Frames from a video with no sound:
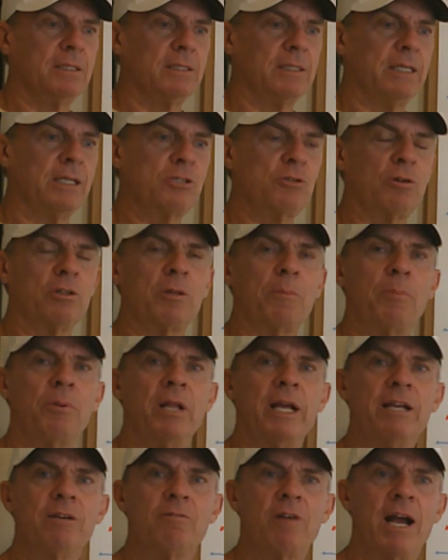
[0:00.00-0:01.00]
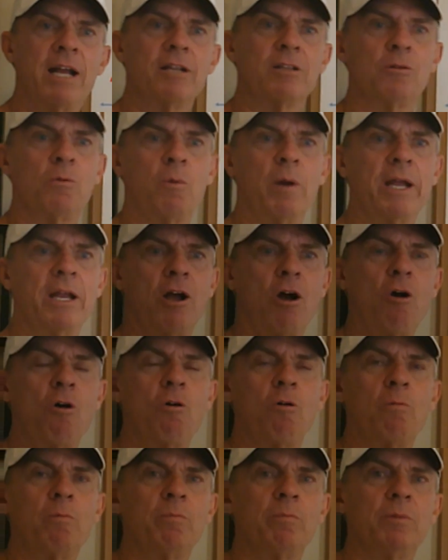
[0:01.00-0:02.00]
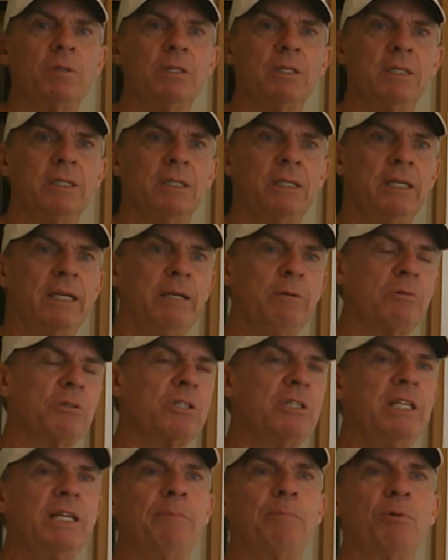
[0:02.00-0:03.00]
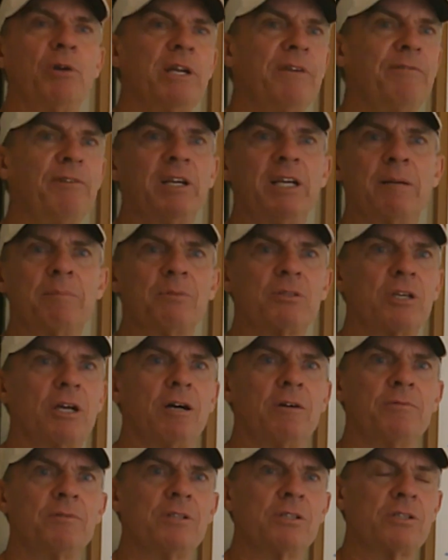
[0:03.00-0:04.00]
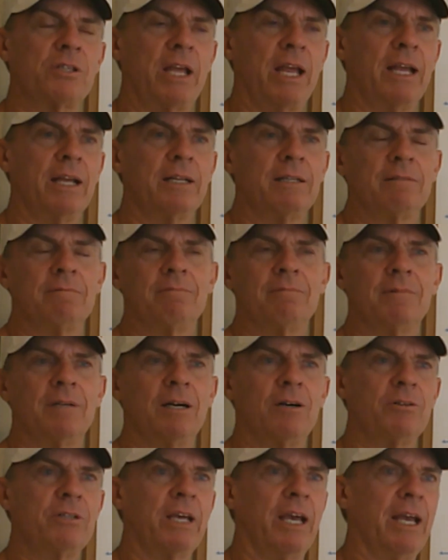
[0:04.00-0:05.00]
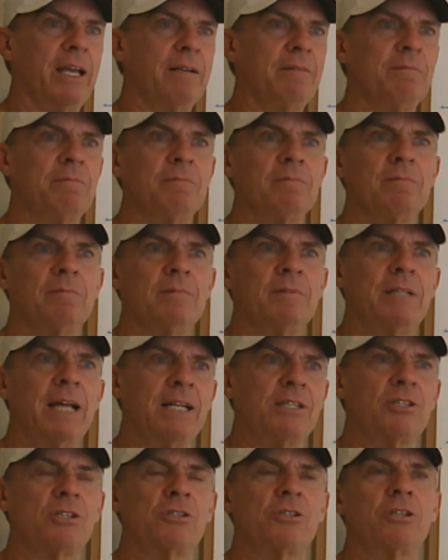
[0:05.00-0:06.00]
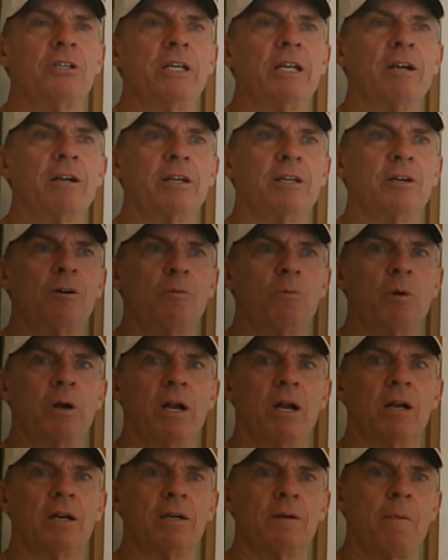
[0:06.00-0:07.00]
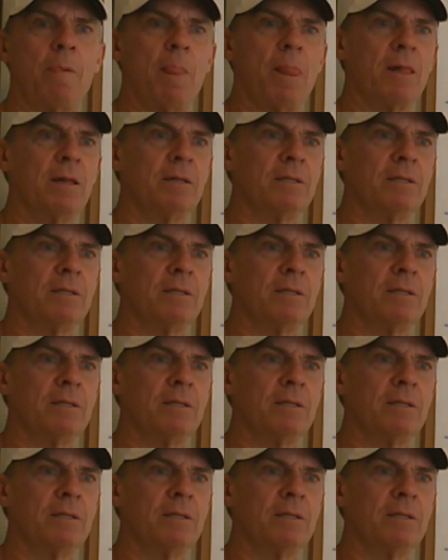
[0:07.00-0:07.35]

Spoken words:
And so on the plane ride on the way home, he was debriefing himself and saying, okay, that's a scenario where